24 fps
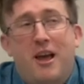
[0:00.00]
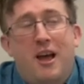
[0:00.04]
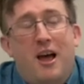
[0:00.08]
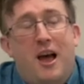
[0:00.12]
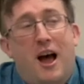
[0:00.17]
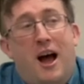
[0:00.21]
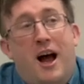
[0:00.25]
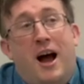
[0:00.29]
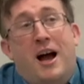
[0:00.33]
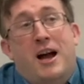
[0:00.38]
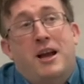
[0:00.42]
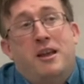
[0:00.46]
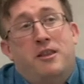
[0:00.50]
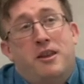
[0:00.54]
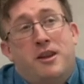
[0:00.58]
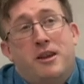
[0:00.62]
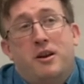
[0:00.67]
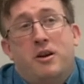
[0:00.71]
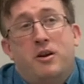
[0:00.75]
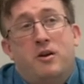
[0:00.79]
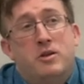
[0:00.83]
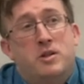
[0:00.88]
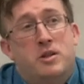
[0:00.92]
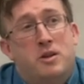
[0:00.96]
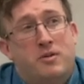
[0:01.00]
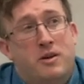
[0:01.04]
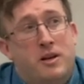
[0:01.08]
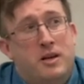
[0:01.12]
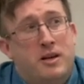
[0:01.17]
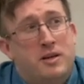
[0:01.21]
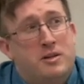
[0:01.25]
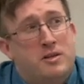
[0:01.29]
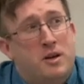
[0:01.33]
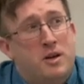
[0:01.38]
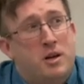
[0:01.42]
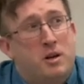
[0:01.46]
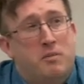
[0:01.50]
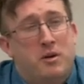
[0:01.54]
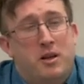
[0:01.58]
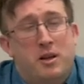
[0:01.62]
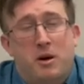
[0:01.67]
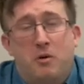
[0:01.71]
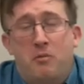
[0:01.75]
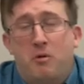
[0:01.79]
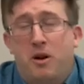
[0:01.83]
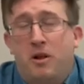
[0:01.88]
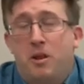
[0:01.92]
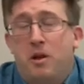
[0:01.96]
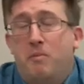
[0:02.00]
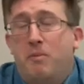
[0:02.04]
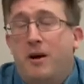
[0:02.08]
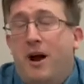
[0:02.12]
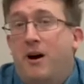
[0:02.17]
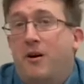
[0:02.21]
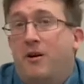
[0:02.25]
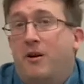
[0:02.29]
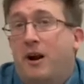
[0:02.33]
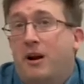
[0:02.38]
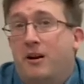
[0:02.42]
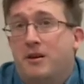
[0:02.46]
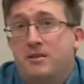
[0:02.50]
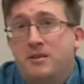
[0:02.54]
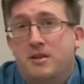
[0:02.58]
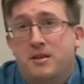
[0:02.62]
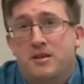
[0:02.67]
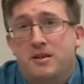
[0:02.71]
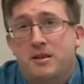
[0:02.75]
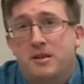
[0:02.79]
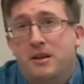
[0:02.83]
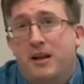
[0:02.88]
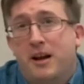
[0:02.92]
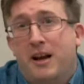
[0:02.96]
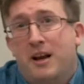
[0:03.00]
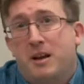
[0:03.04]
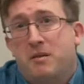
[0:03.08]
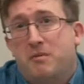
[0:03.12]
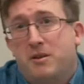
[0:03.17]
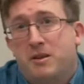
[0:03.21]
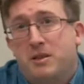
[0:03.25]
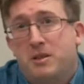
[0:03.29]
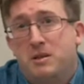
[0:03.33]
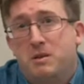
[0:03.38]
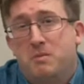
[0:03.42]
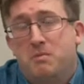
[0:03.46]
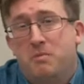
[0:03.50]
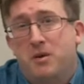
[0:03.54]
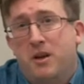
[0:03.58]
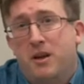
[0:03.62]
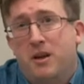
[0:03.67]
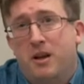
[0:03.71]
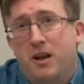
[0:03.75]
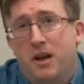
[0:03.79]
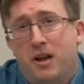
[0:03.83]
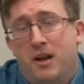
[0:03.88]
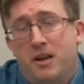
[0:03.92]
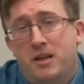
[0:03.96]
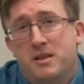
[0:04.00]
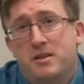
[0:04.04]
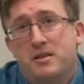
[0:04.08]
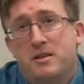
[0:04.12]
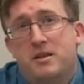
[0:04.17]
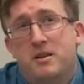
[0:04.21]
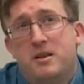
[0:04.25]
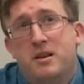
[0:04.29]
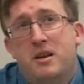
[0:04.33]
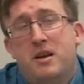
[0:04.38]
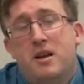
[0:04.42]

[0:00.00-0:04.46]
I think Costa Rica is going to be one of the powerhouses in cannabis, because